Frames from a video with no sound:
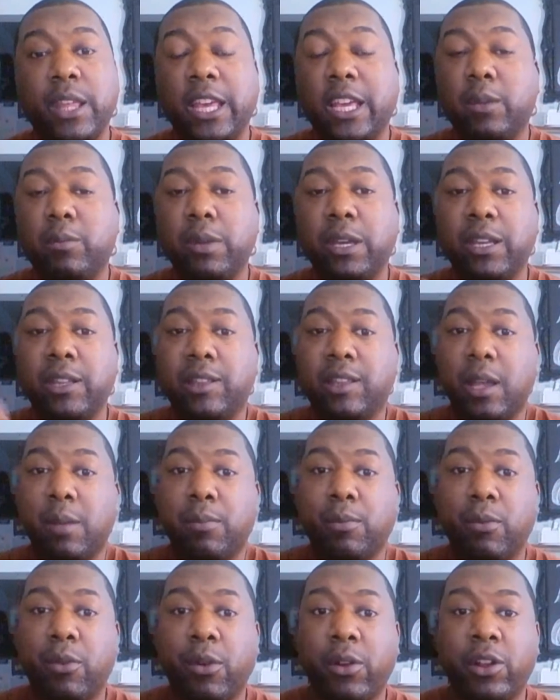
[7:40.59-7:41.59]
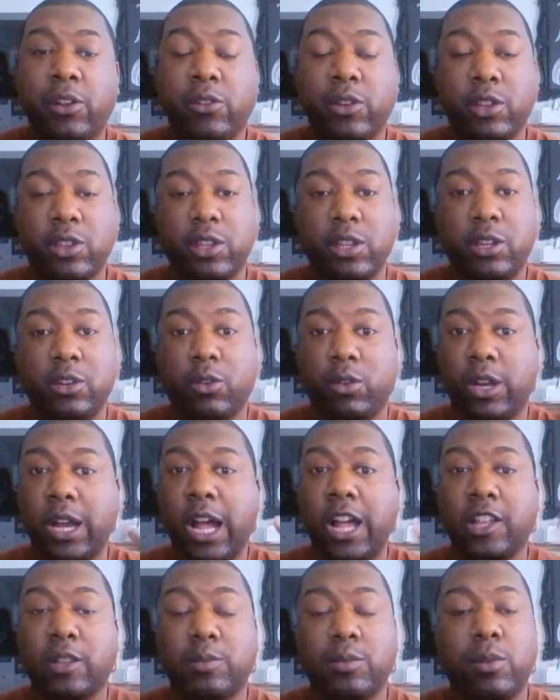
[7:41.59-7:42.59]
It could be contemporary Christian or
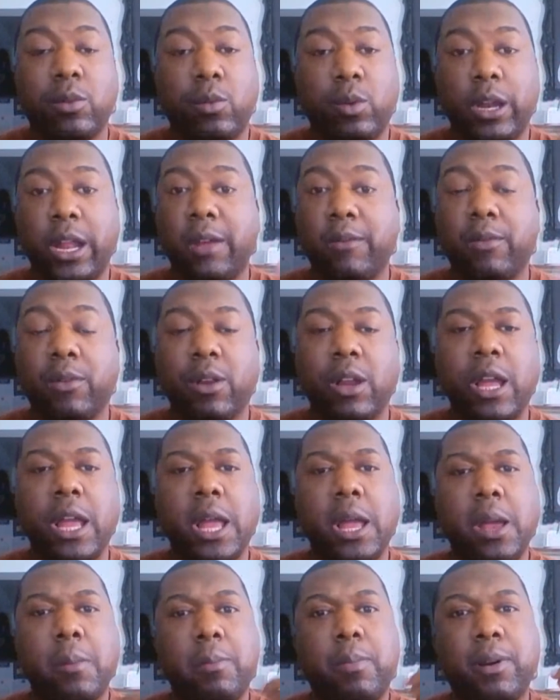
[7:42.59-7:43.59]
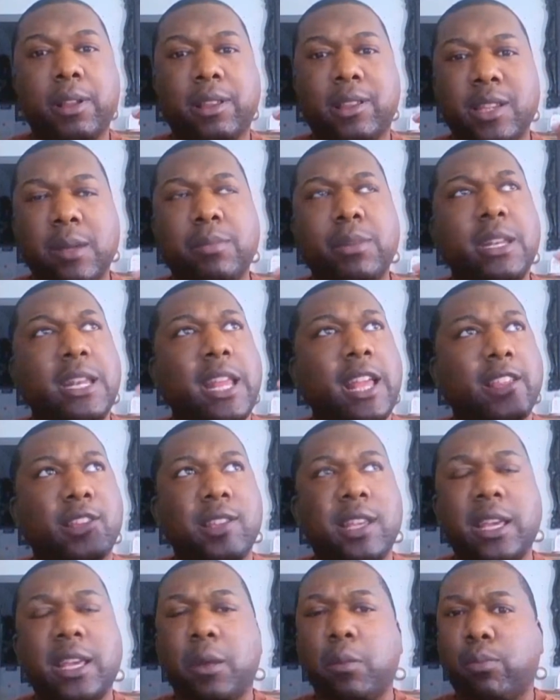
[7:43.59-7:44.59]
gospel, whatever, but something that's
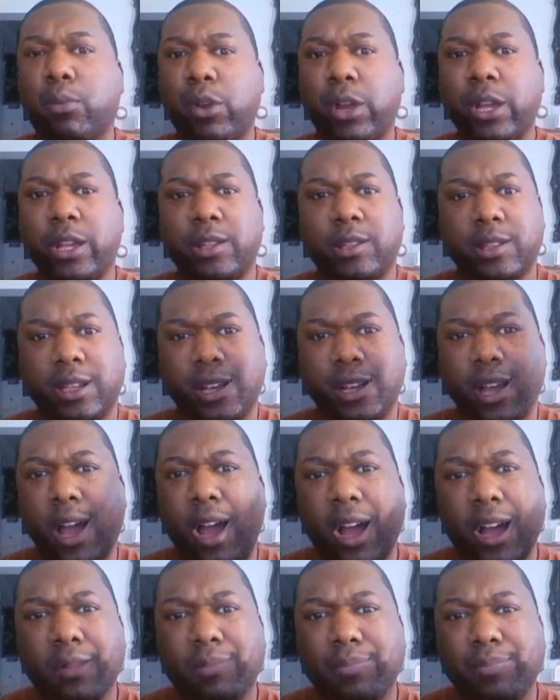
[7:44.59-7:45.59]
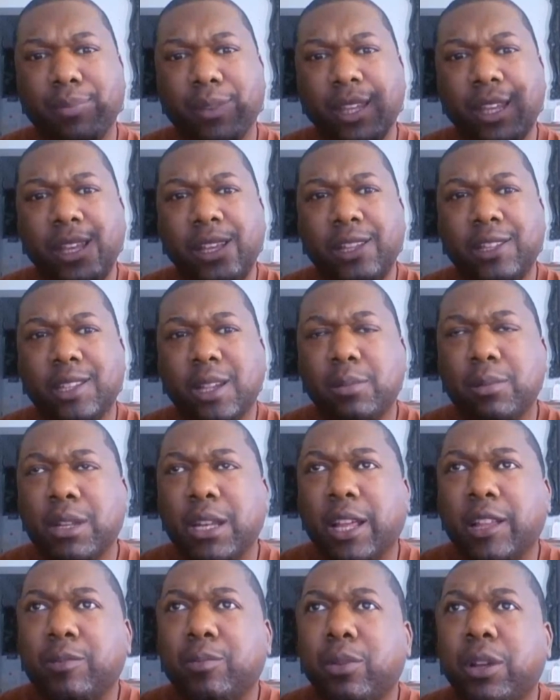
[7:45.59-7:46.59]
singing praise to God,
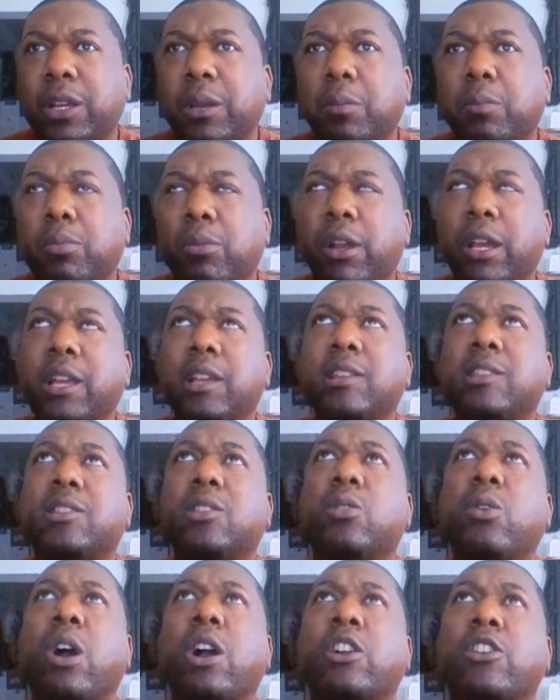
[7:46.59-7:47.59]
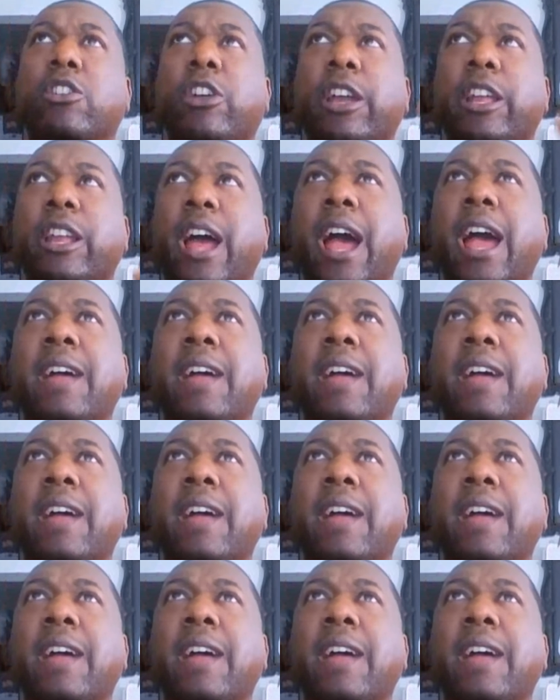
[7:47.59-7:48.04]
something that's bringing praise to our Creator.